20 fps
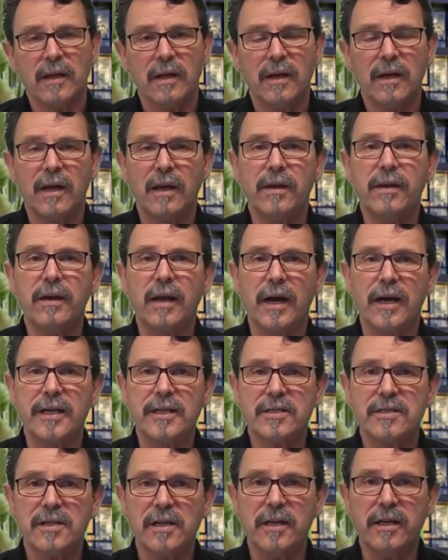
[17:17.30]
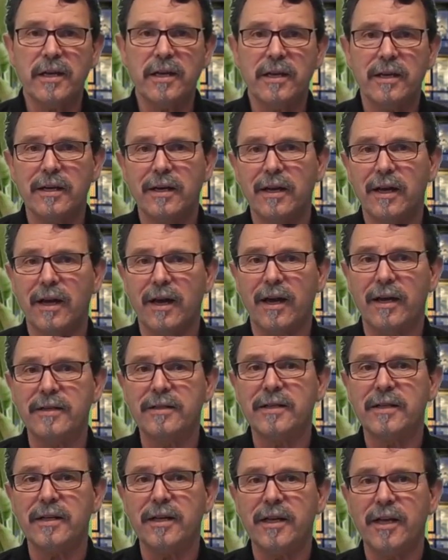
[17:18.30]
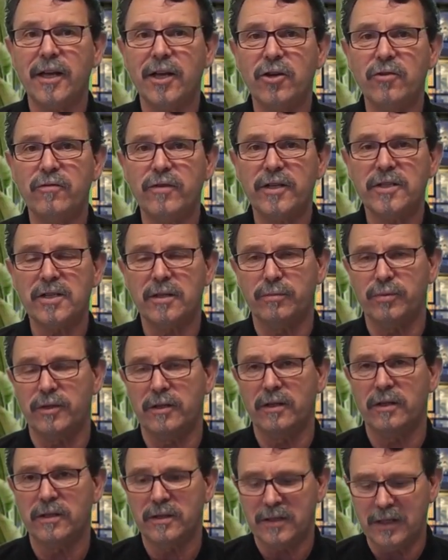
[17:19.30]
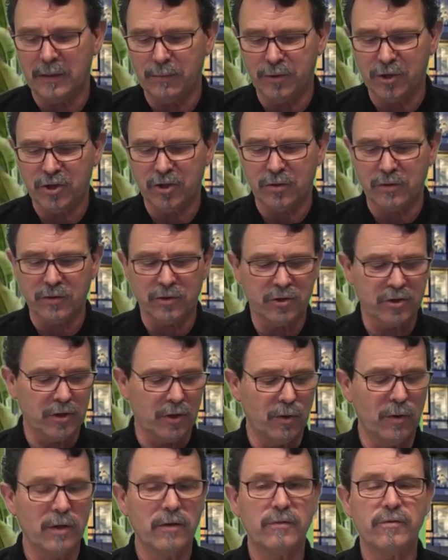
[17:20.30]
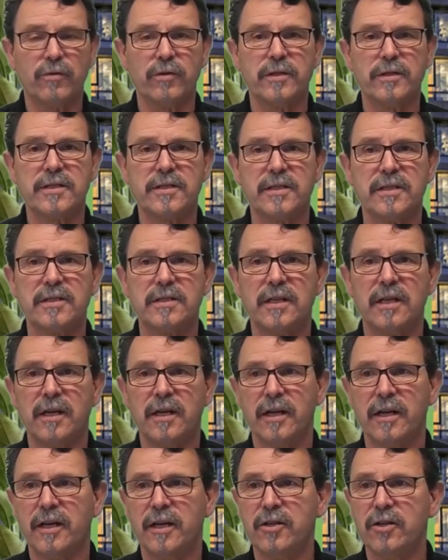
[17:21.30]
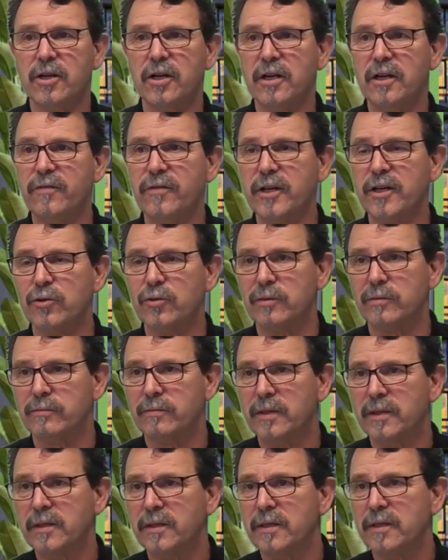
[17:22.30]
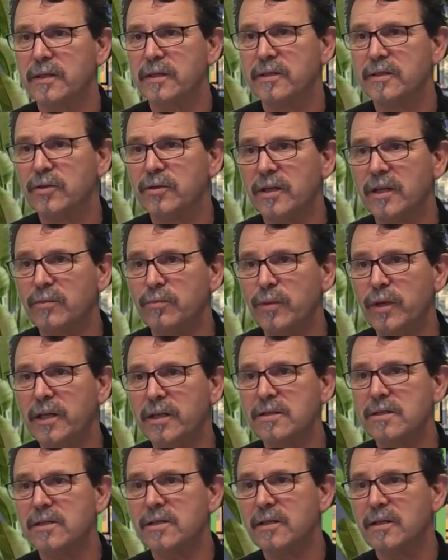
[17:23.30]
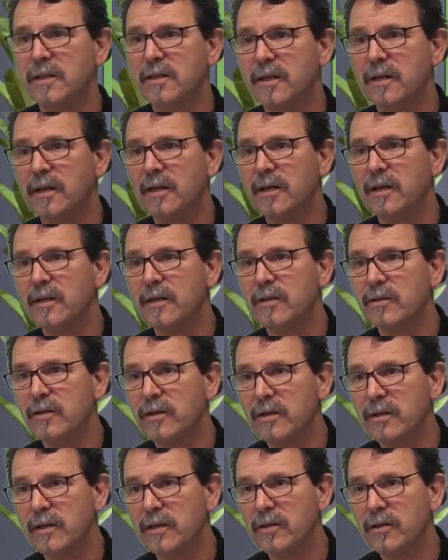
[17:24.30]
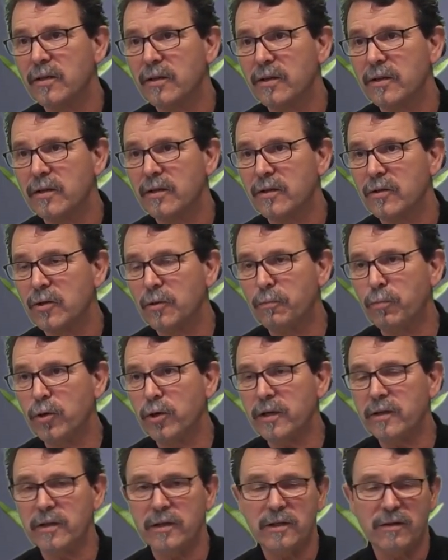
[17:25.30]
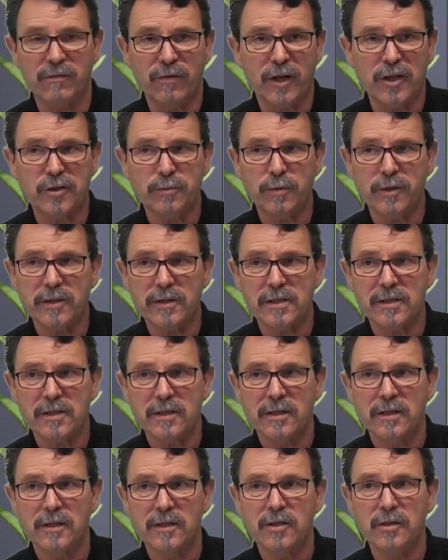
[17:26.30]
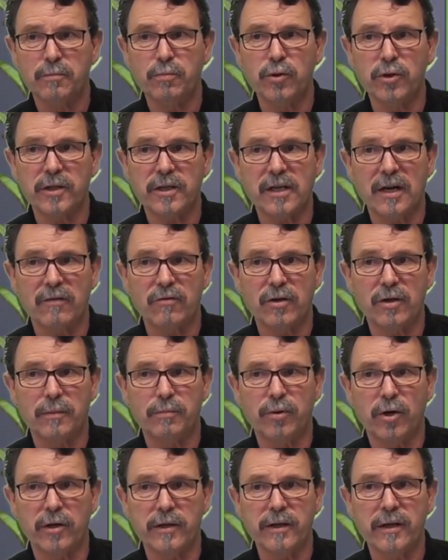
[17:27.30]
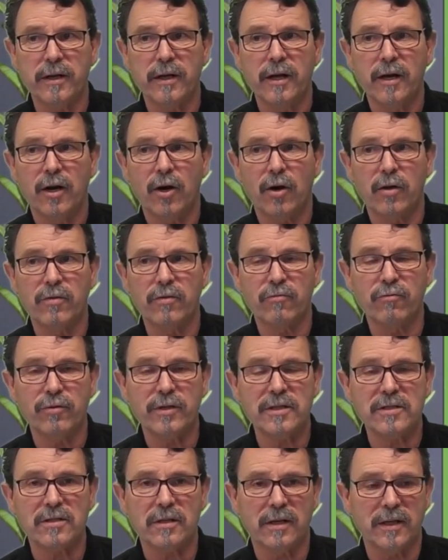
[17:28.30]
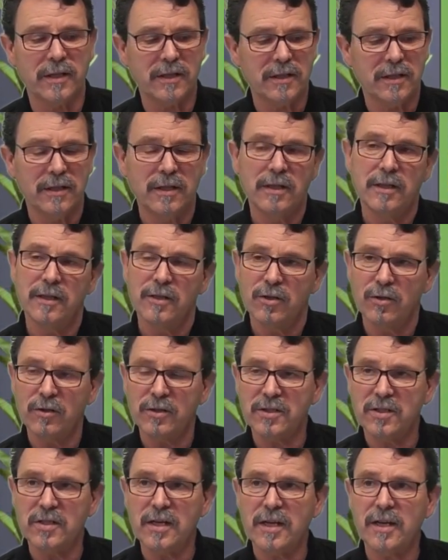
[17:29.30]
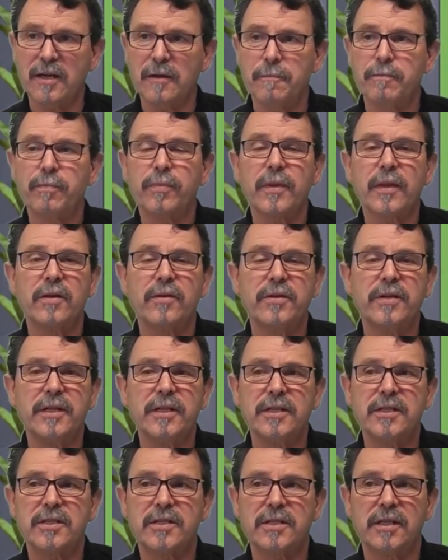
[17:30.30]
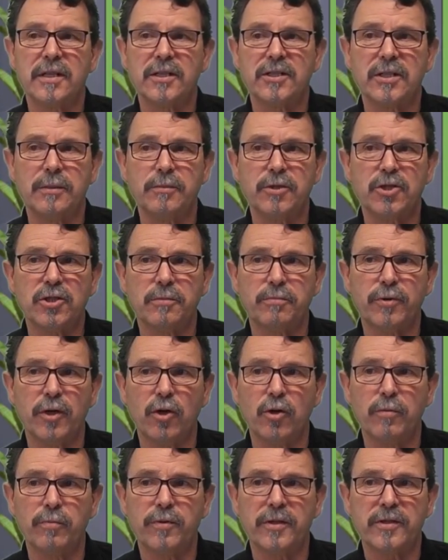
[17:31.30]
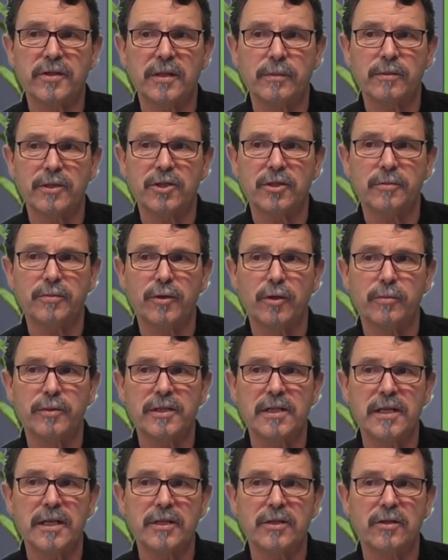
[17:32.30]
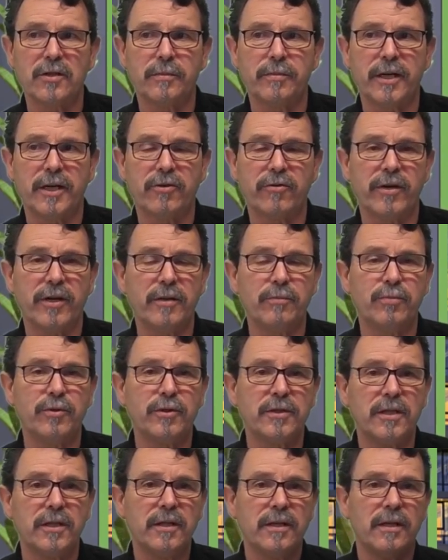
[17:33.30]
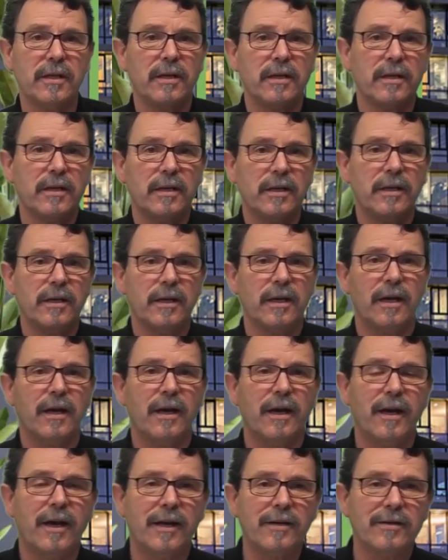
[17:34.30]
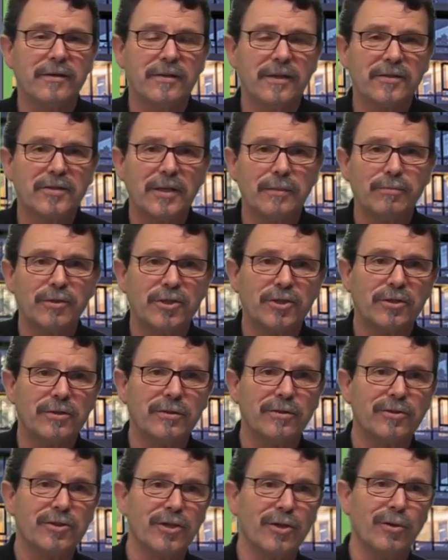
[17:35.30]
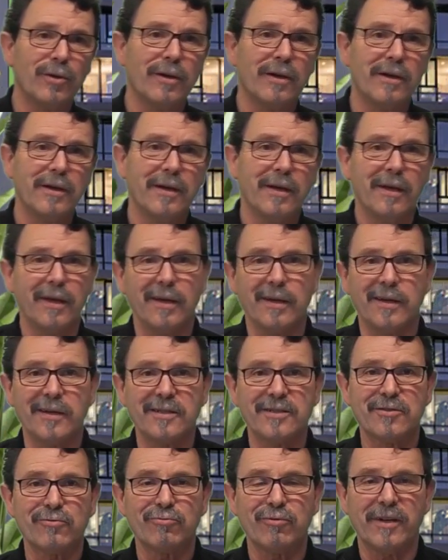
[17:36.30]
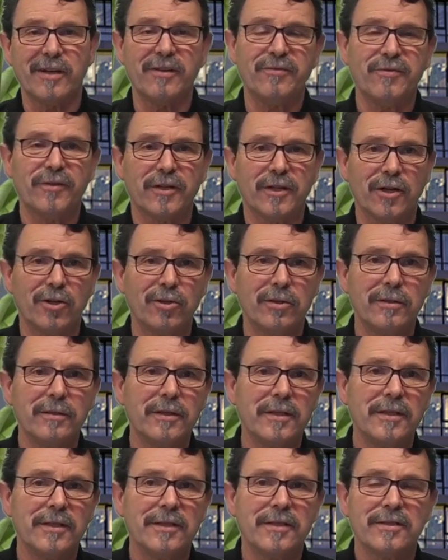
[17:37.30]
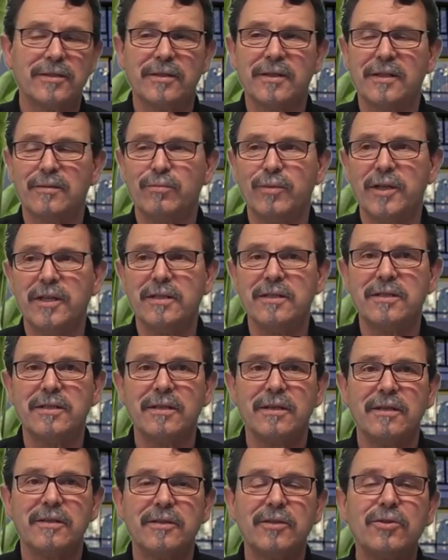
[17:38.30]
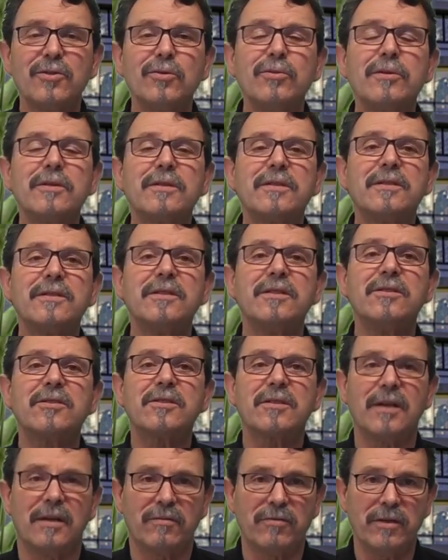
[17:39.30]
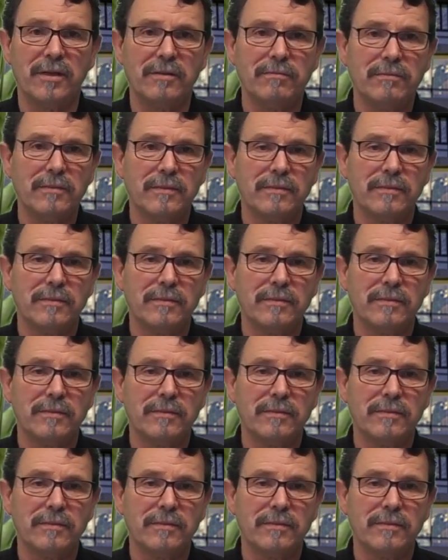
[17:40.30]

nicely and invisible temperature control, for instance, in your living room. So that means you put it in a flush box, you put a cover upon the rear side, you stick this temperature probe, the temperature probe is linked to the binary input, and the temperature controller is ready for go. So that means you do not discover him,